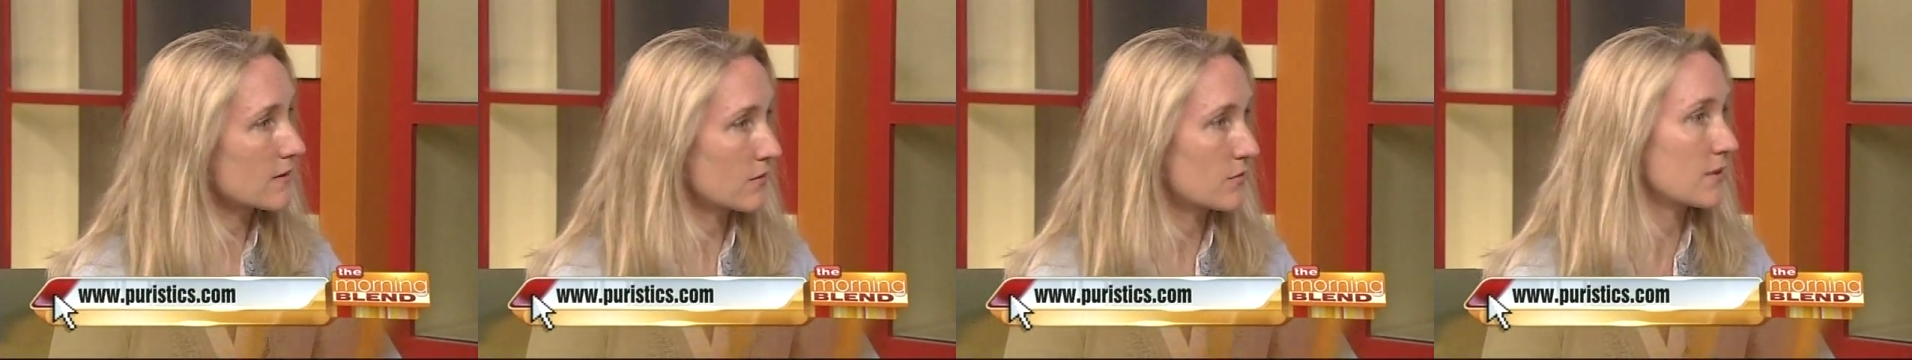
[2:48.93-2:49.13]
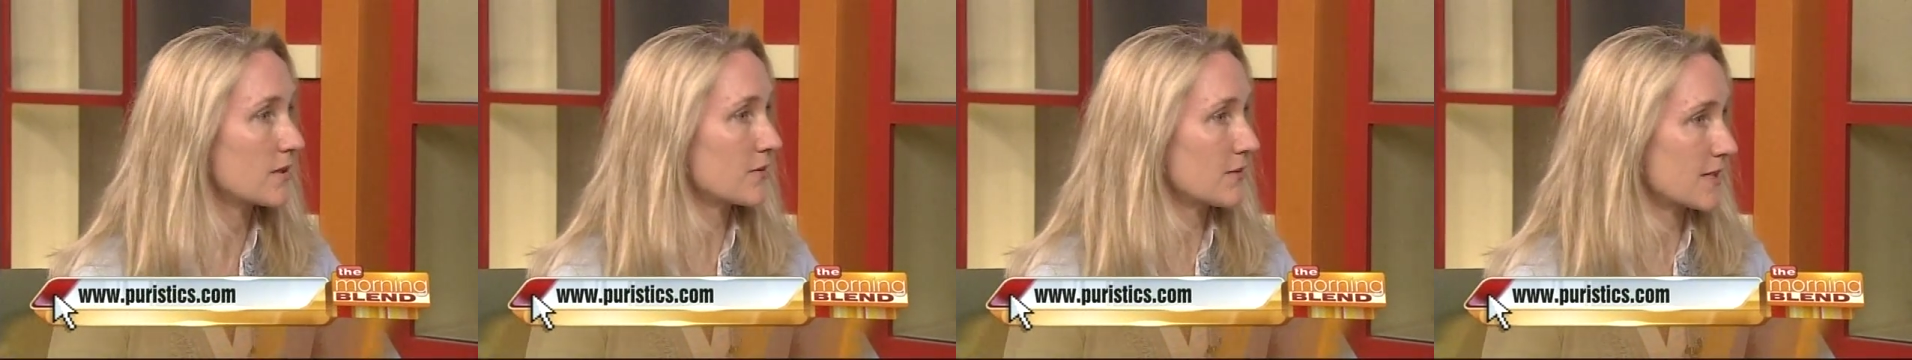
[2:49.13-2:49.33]

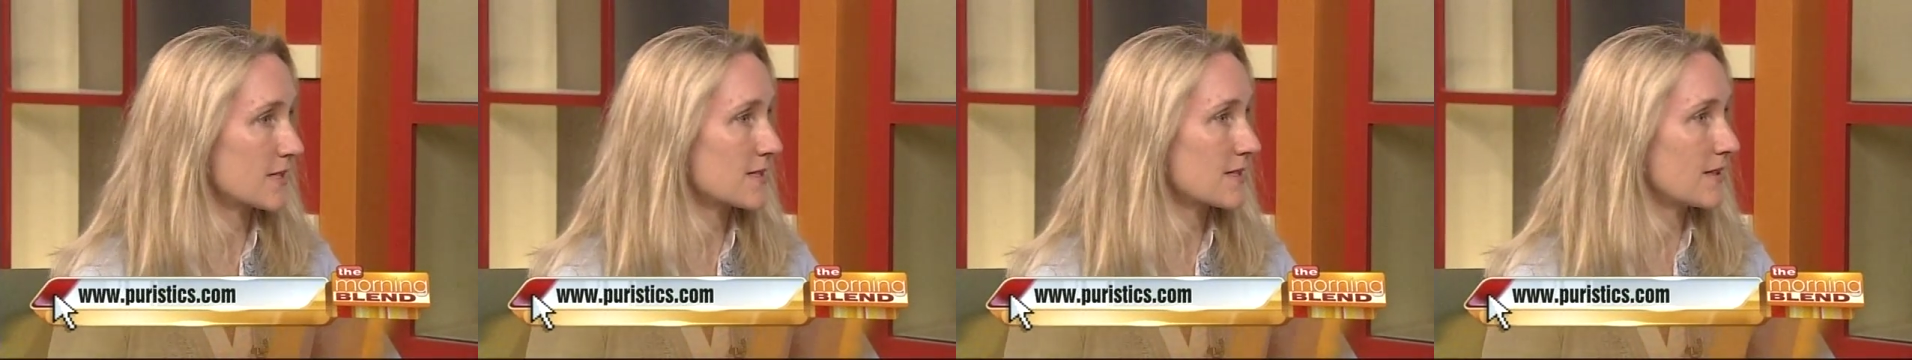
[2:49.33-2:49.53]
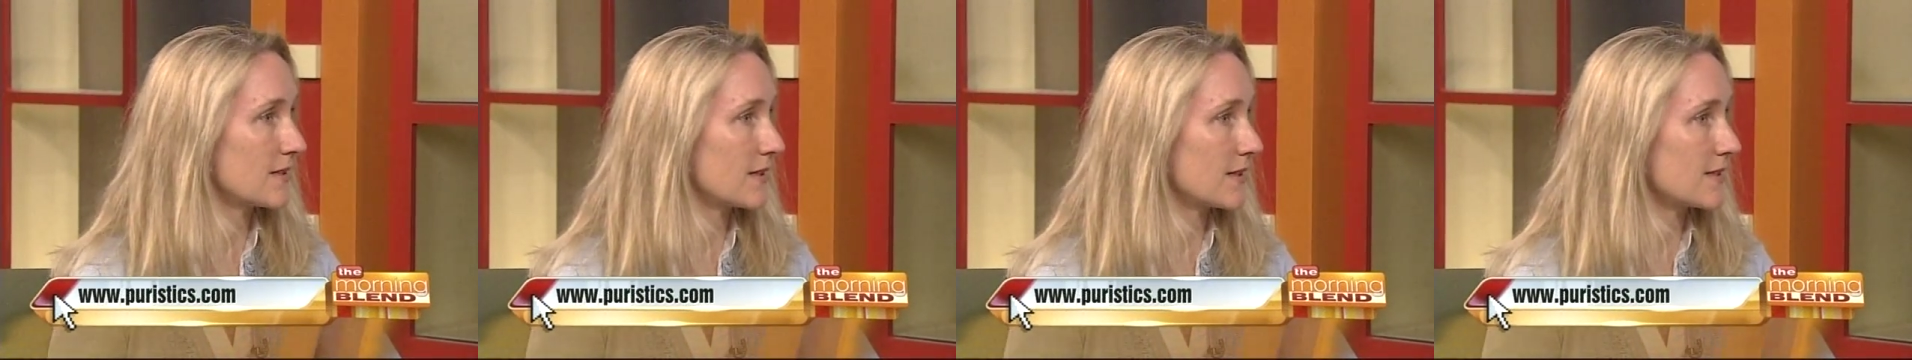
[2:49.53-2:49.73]
through the
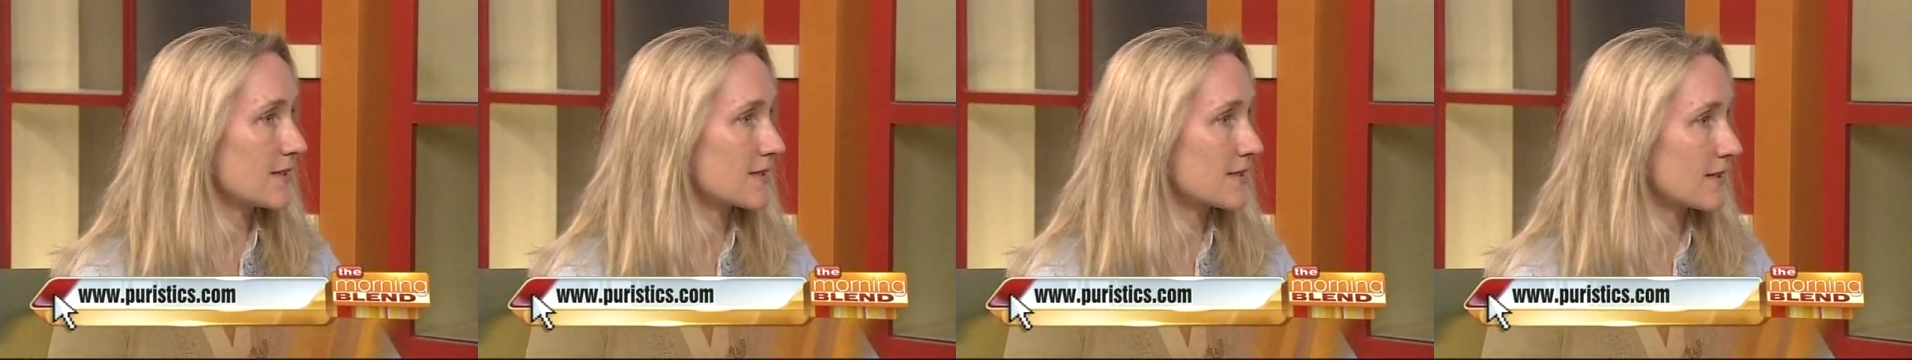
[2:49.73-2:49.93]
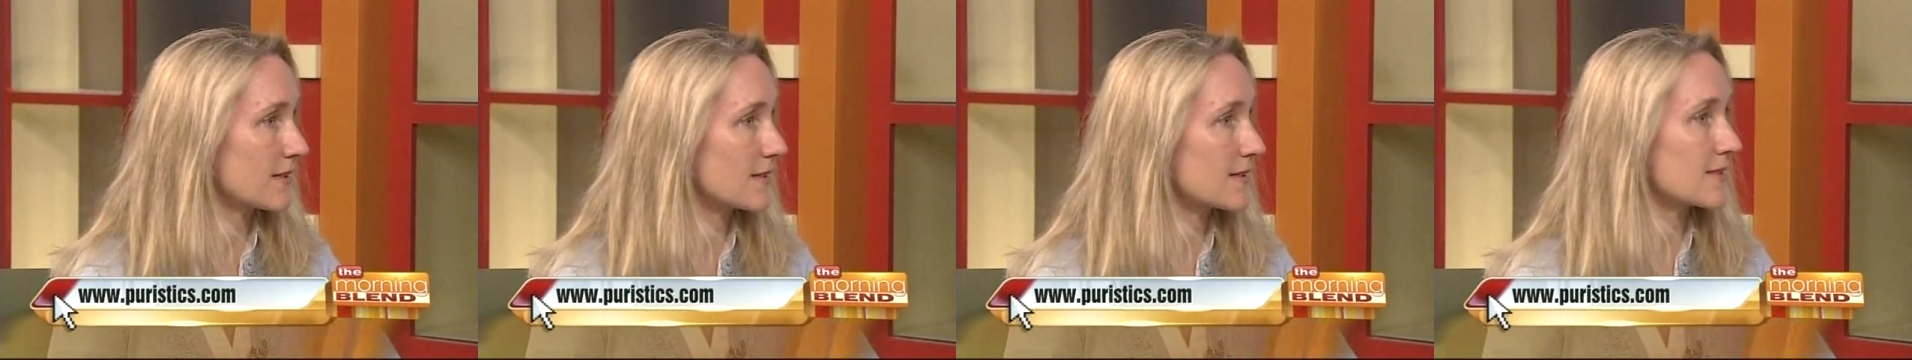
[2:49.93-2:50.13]
rest of the
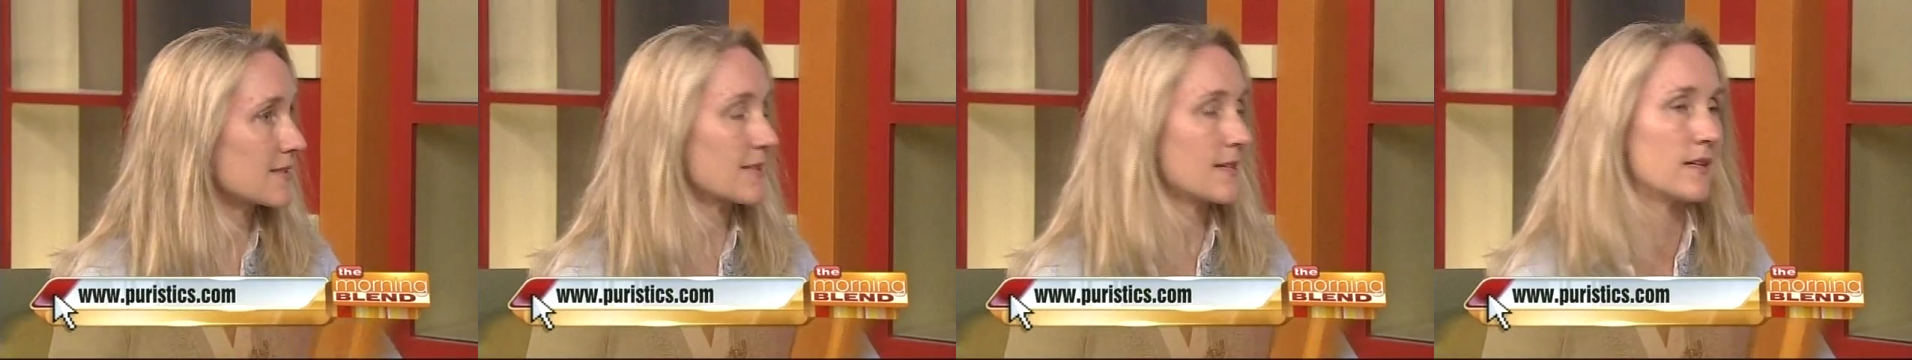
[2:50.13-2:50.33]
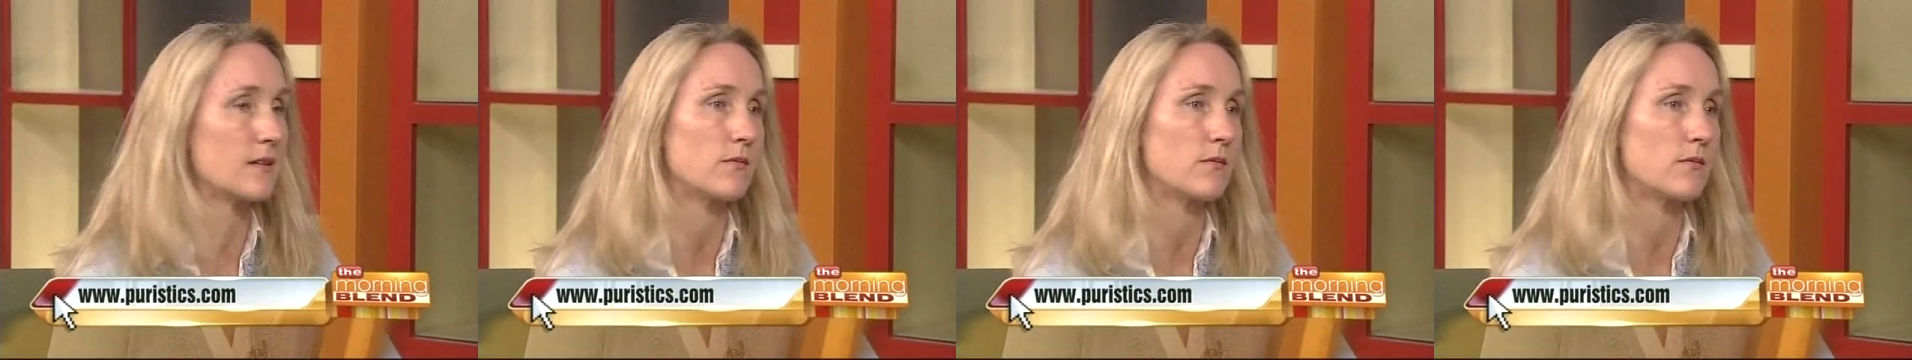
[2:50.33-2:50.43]
United States.